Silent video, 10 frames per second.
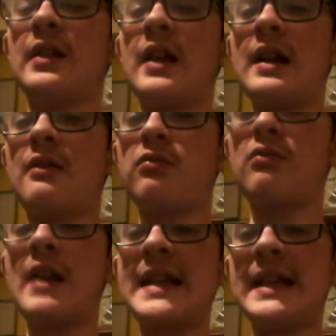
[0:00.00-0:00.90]
their
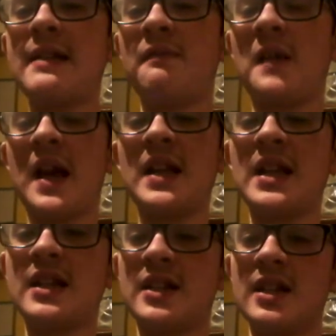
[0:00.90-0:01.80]
creative
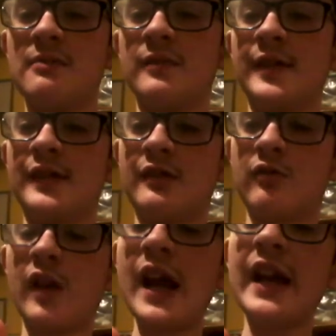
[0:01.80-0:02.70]
energy was
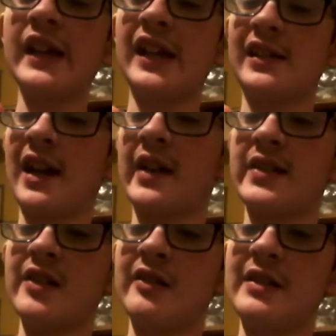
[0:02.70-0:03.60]
draining, as
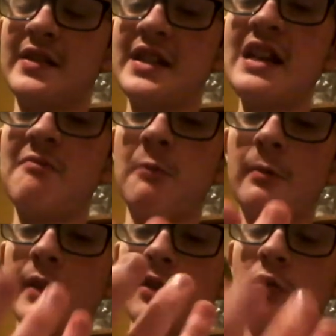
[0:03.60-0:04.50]
you can see
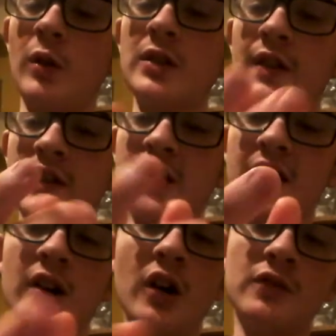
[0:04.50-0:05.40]
from the quality
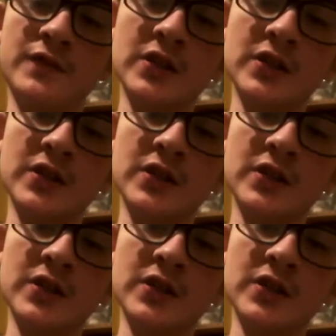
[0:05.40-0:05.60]
of